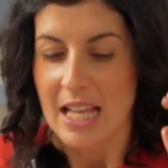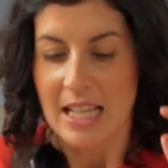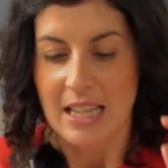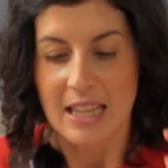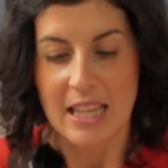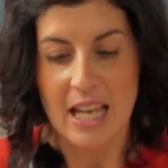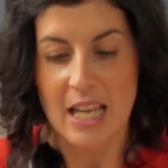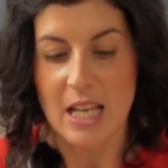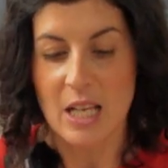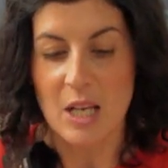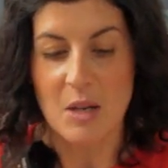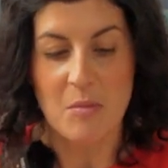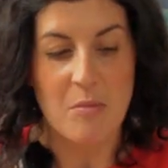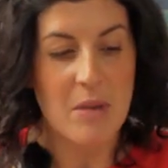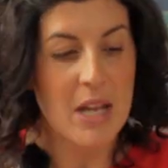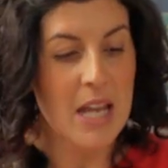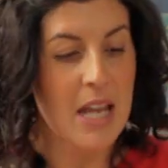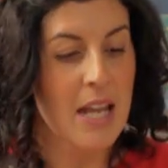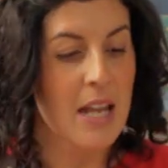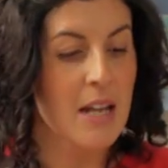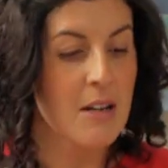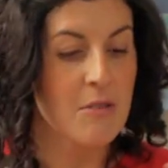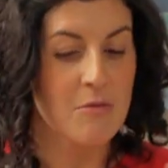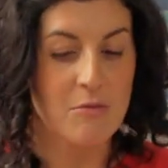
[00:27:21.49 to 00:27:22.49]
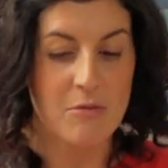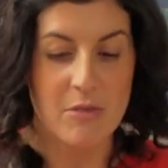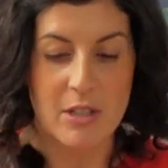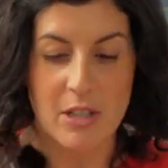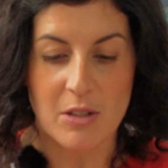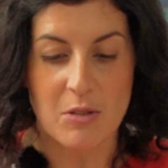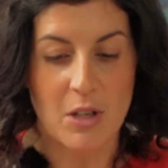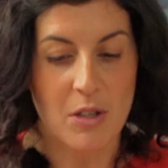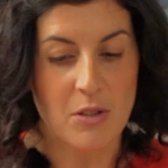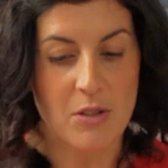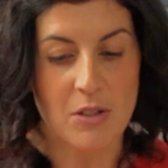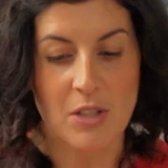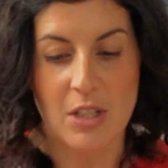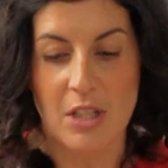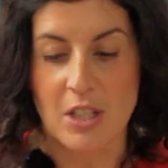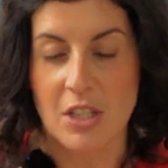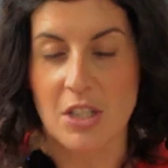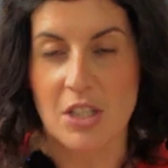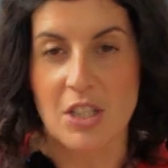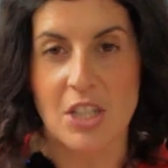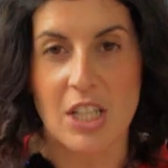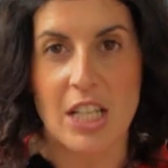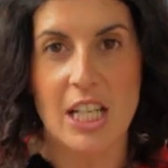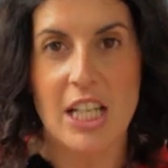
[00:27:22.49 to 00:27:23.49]
they come in, roast
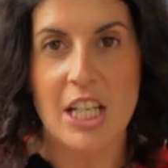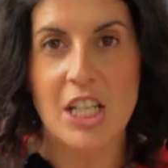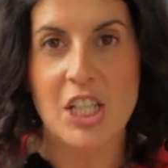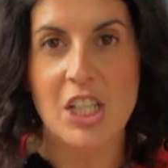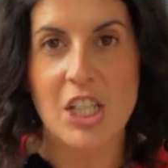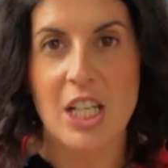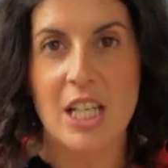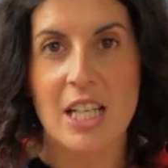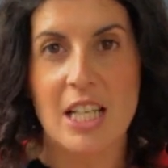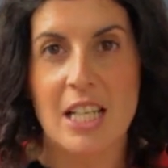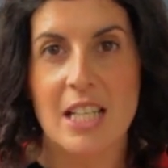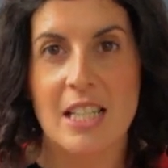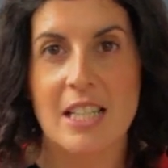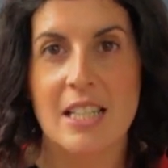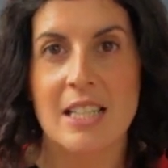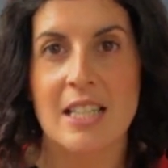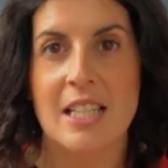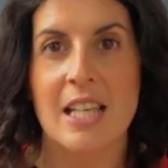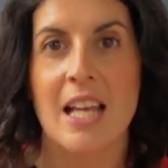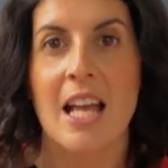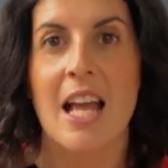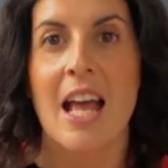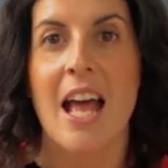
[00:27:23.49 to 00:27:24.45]
dinner's delicious,